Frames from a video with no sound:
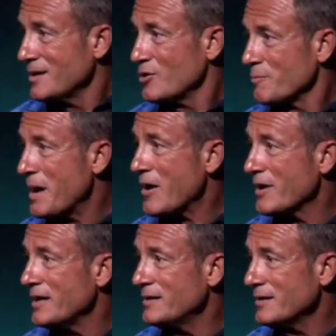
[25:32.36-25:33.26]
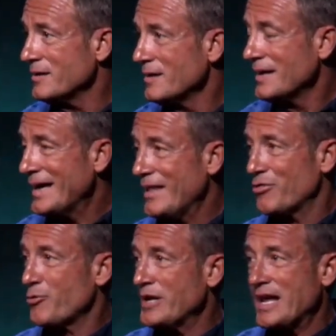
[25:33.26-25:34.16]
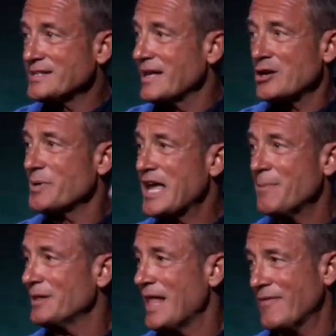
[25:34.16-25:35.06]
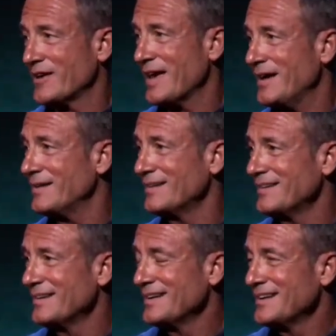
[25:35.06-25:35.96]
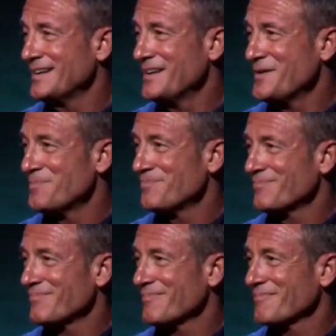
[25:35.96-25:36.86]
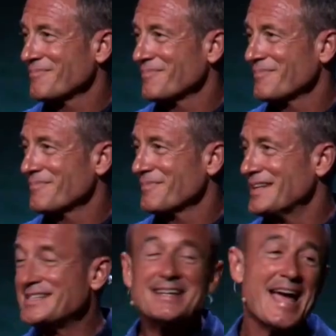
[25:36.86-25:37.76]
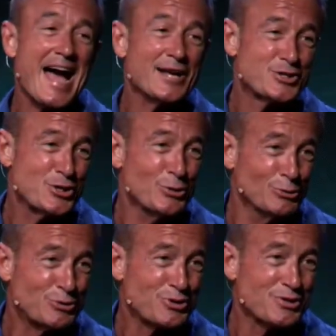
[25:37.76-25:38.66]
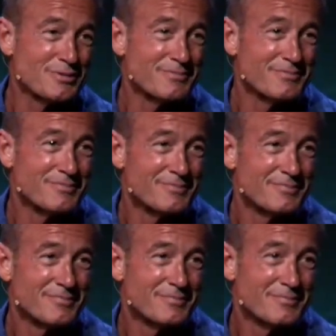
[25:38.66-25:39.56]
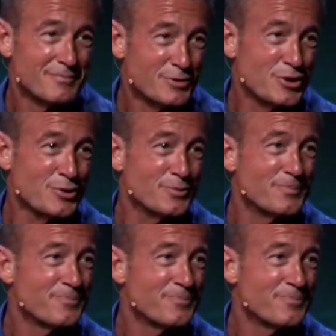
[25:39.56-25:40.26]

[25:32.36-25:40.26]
You were buried, and 3 days later became alive again. And today I choose you.